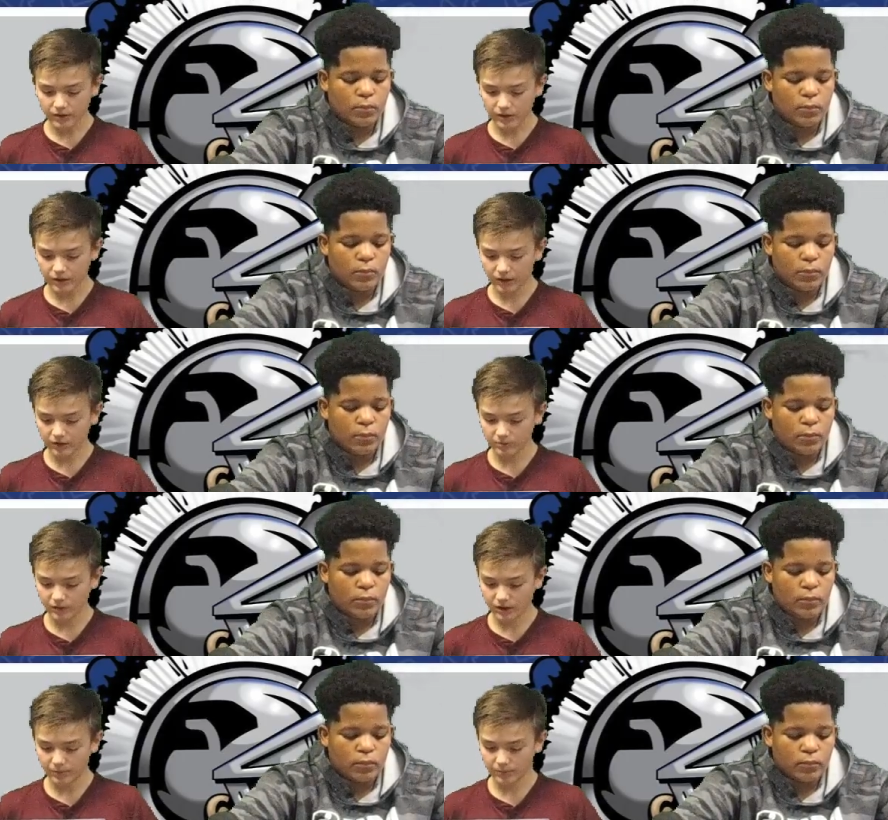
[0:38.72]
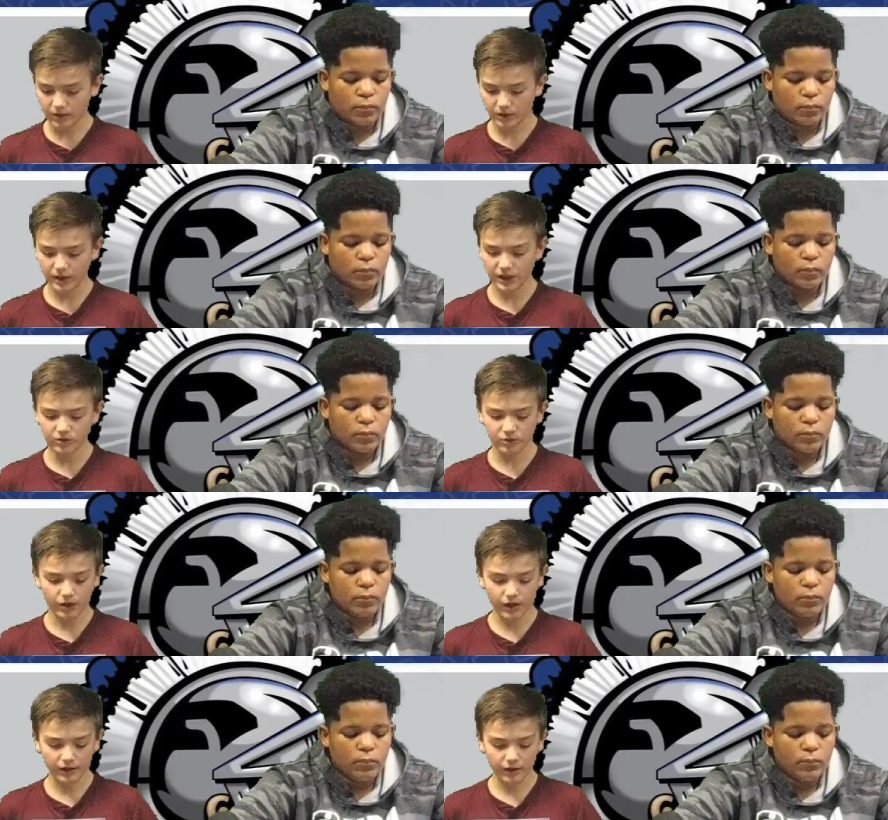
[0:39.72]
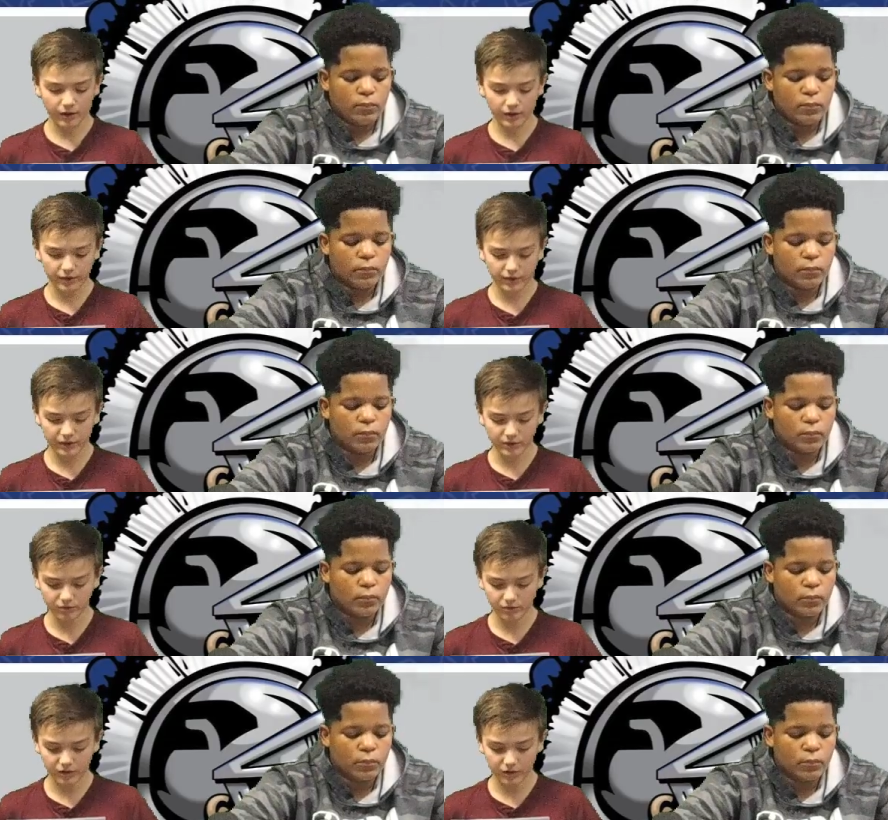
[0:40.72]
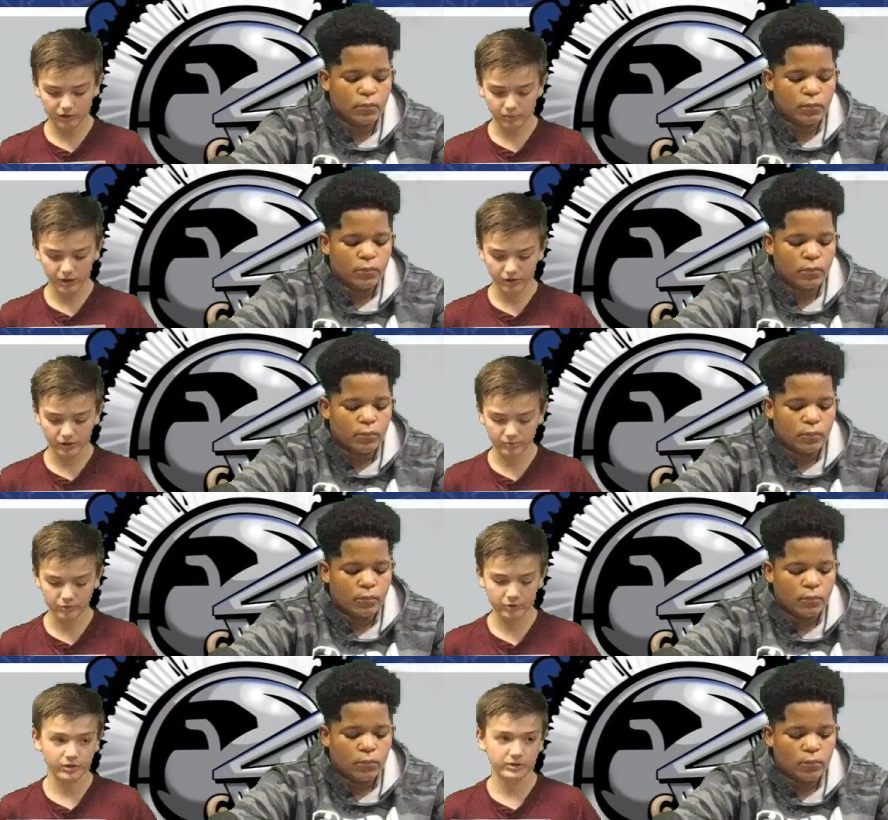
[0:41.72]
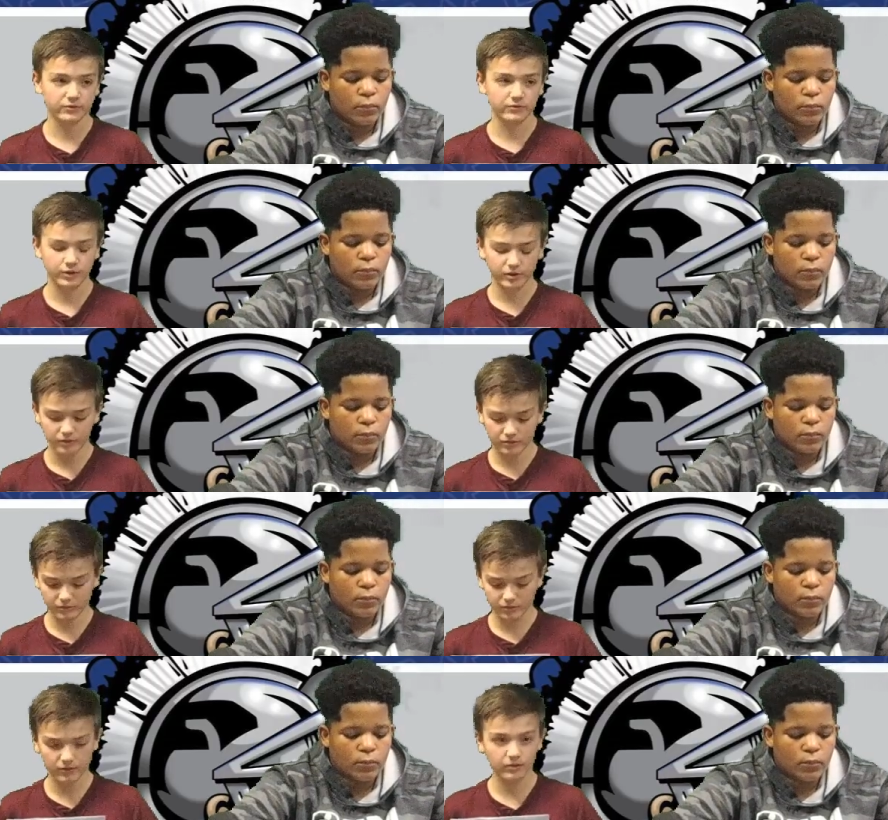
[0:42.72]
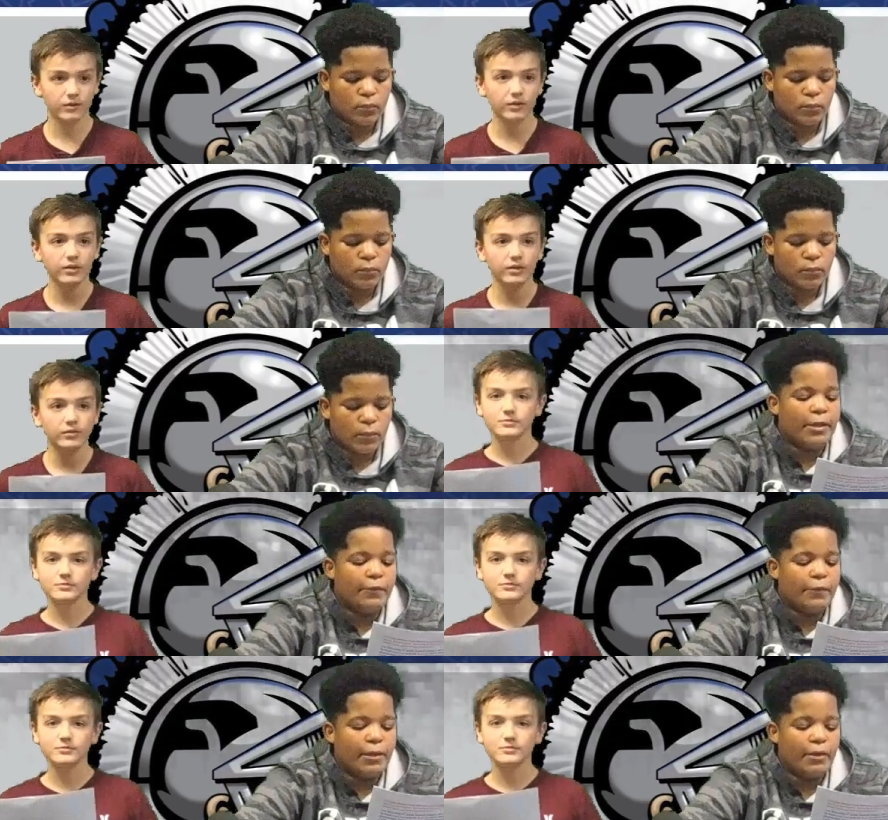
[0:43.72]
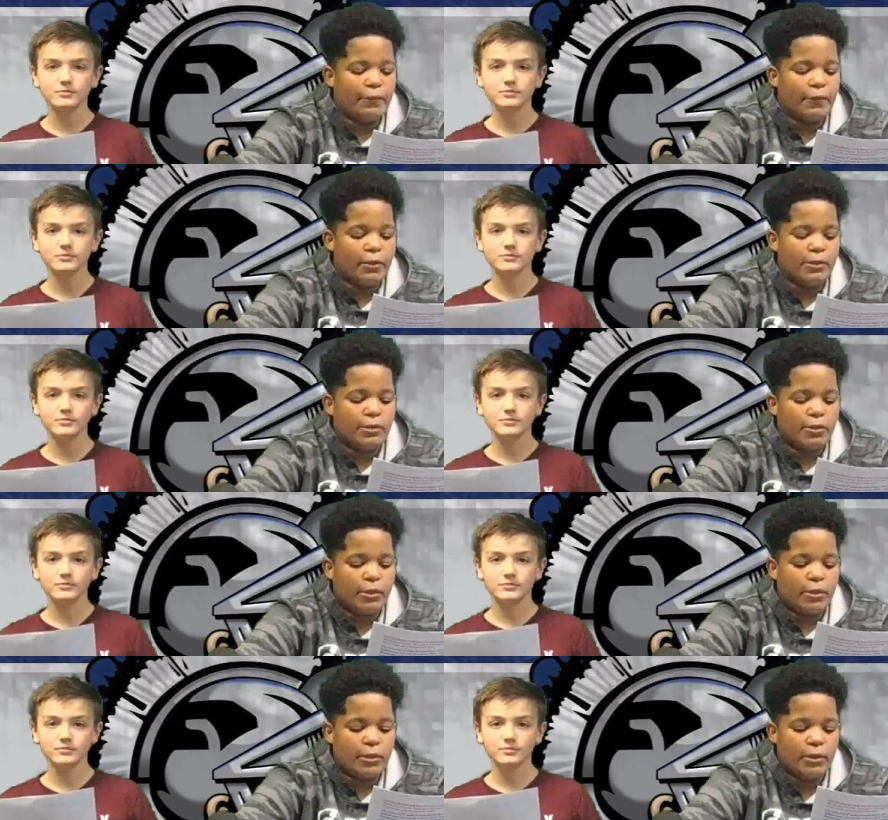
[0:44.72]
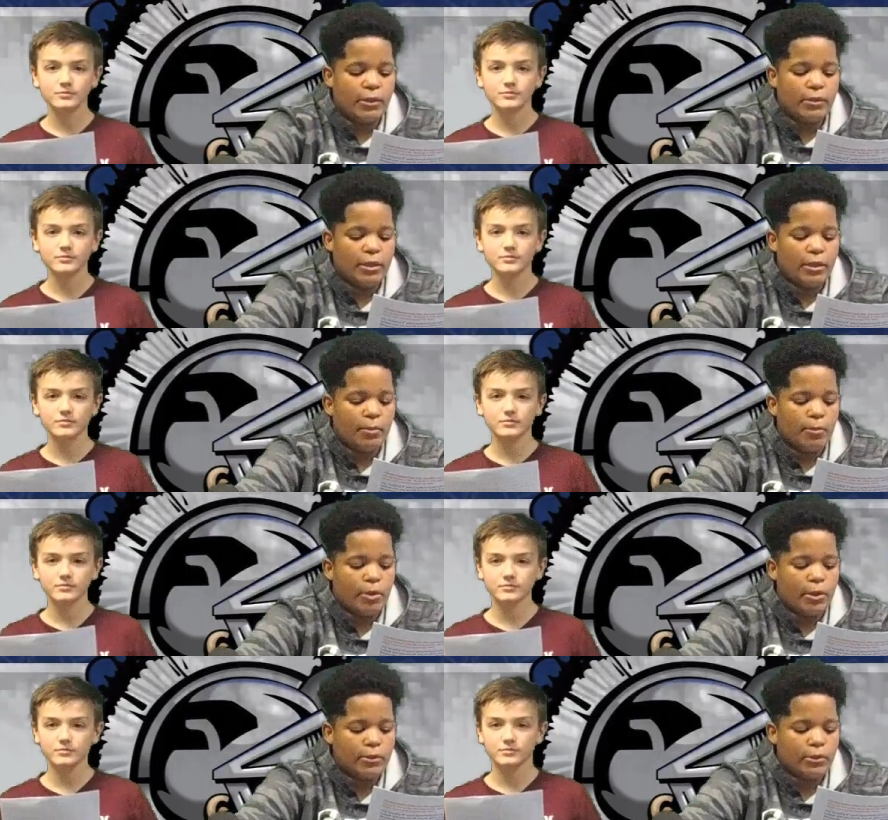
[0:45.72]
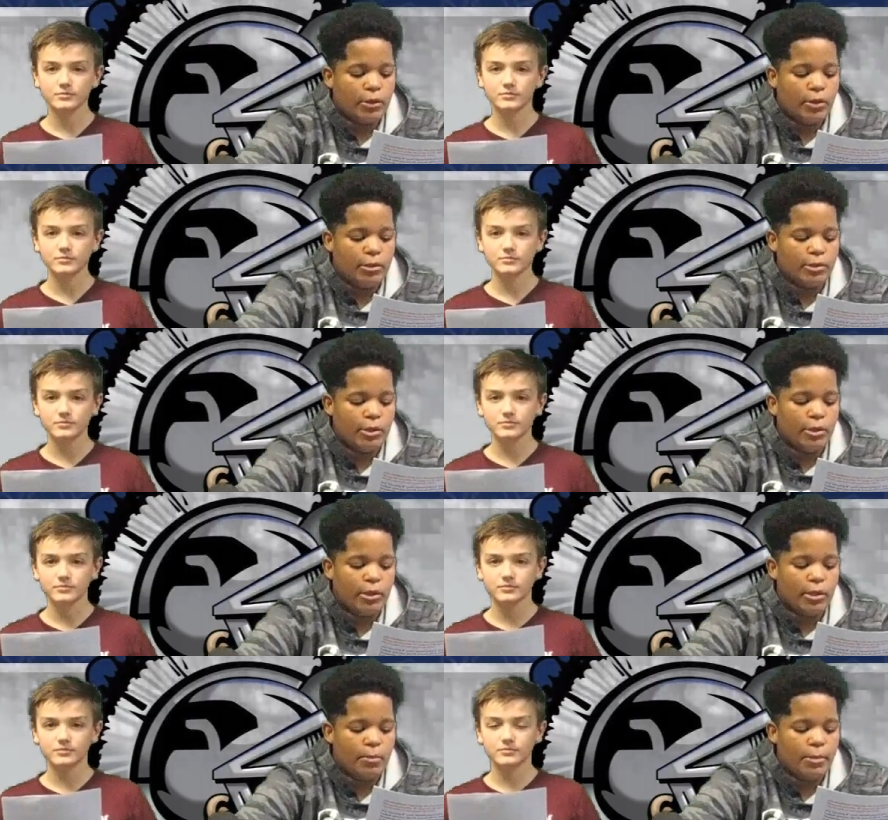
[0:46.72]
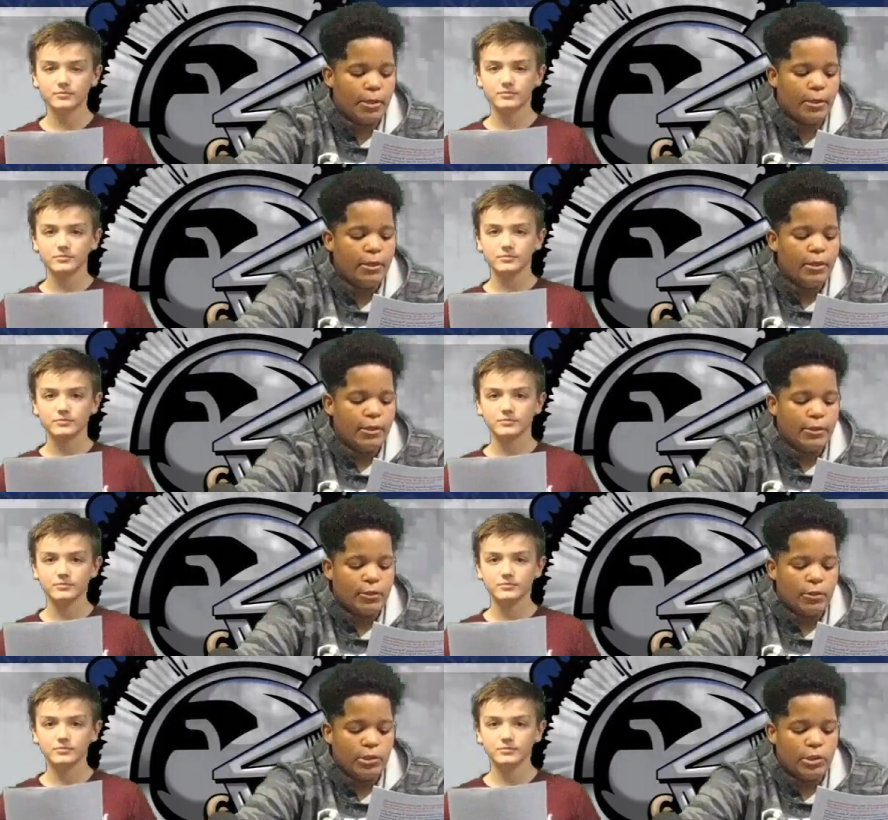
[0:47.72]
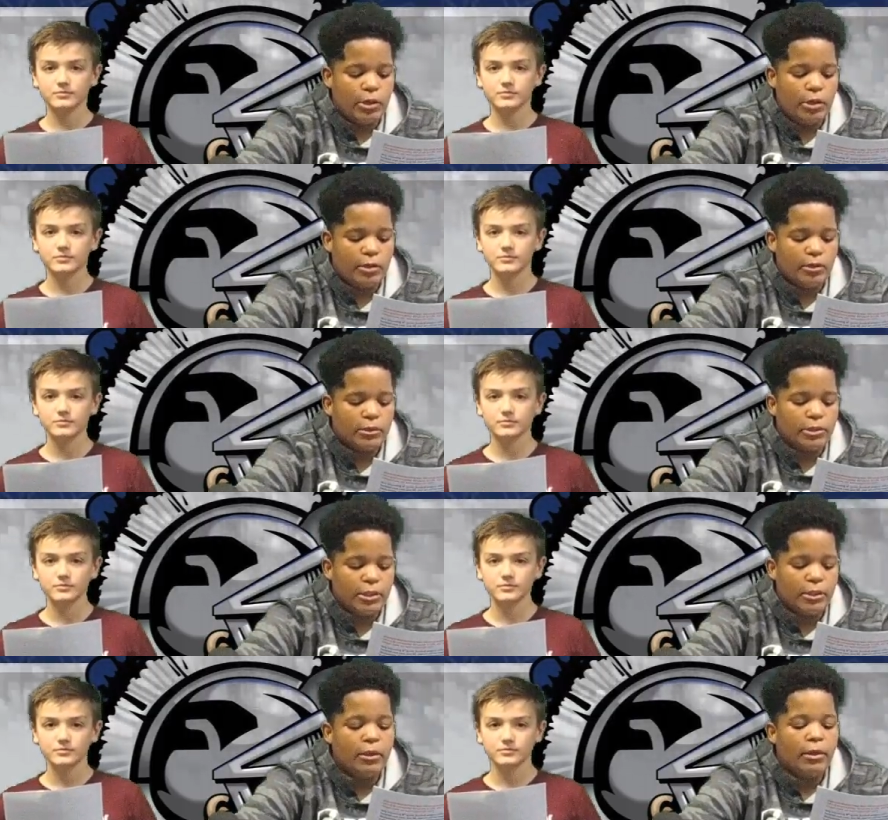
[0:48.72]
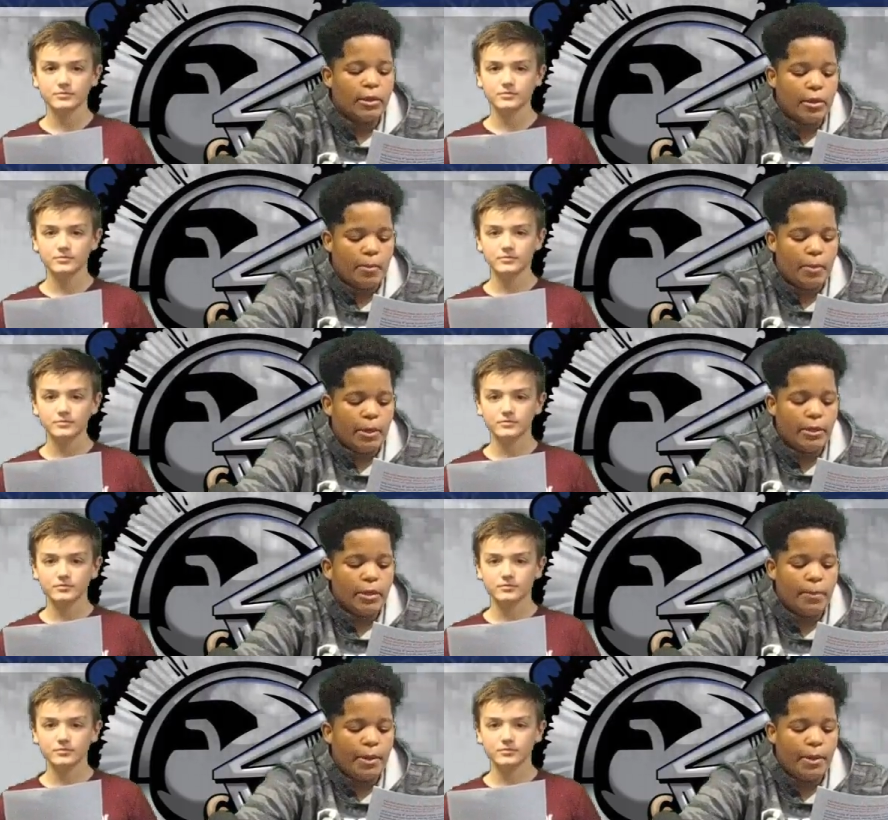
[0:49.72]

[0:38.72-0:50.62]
Speaker 1: King has become a national icon in the history of American progressiveness.
Speaker 2: A friendly student, King attended Morehouse College, earning a BA in sociology, combining a